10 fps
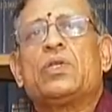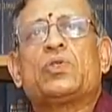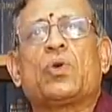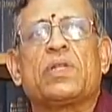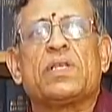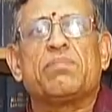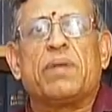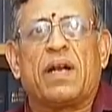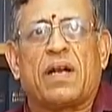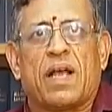So these
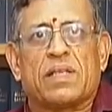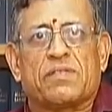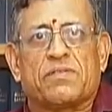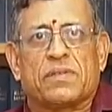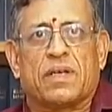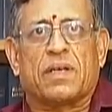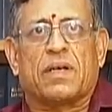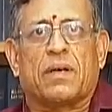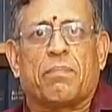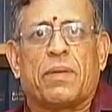middle class
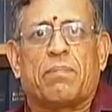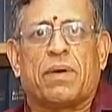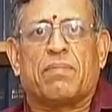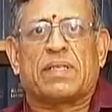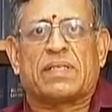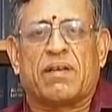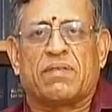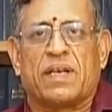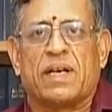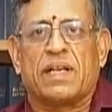people must
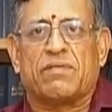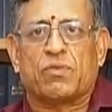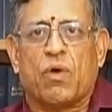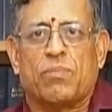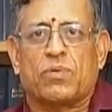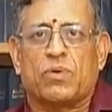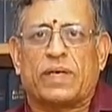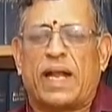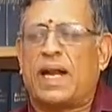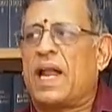have the relief. So up to
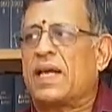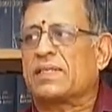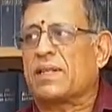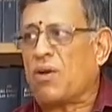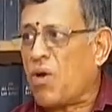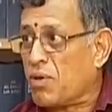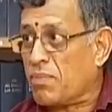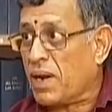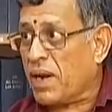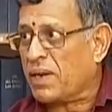10 lakhs the
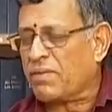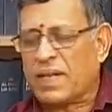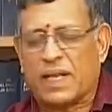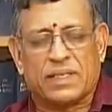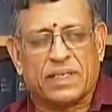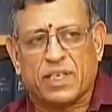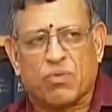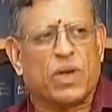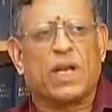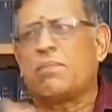normal rate of
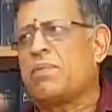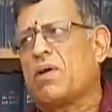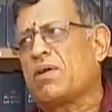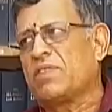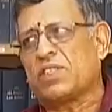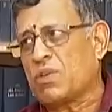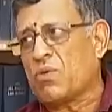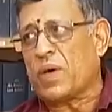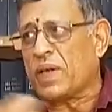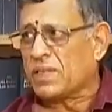taxation, only beyond which the
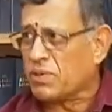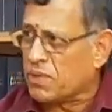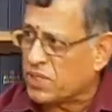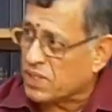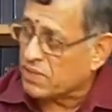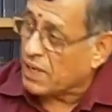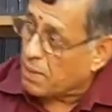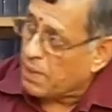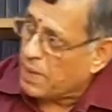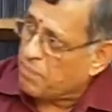coercive measures will
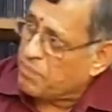apply.